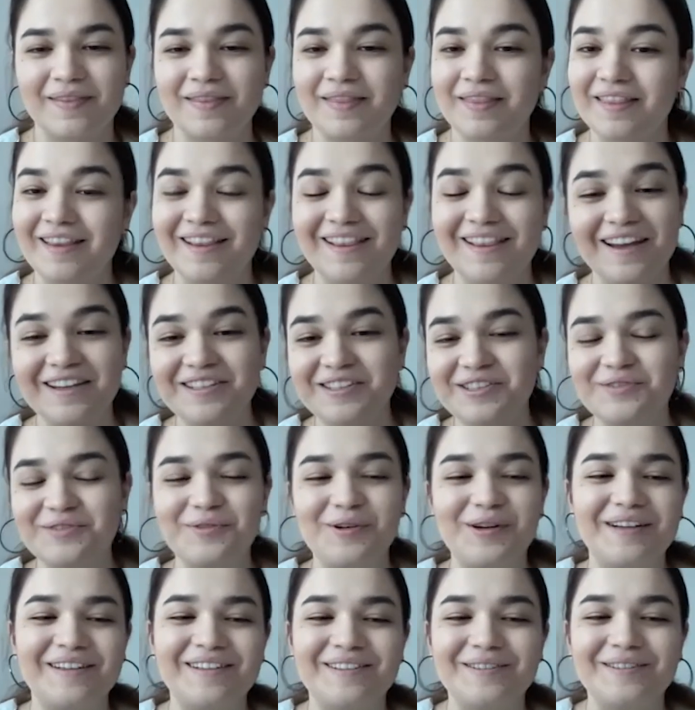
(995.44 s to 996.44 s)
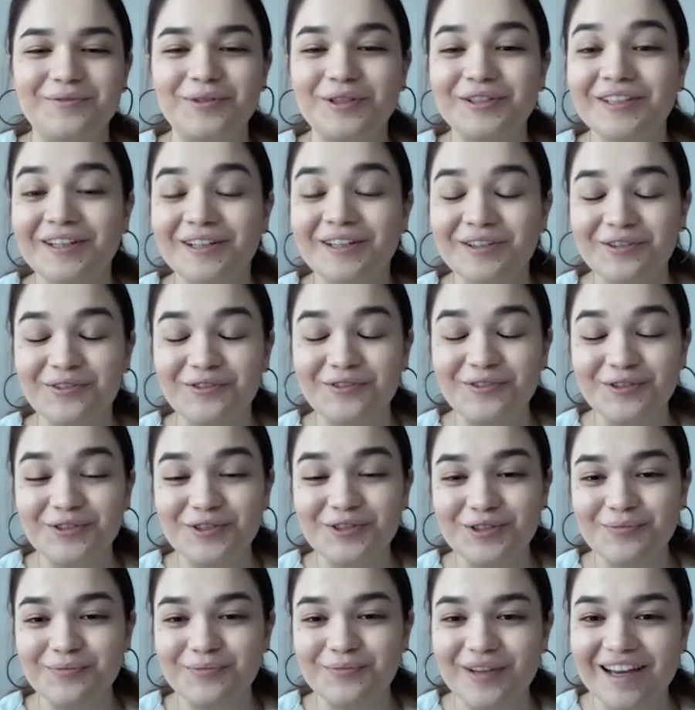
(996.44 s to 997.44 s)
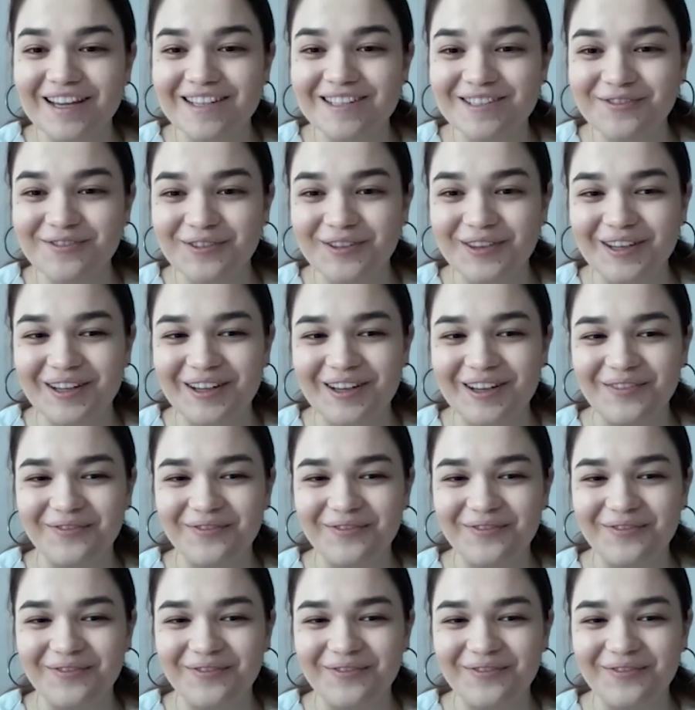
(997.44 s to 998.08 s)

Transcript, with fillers: And the last one, what are your future plans for the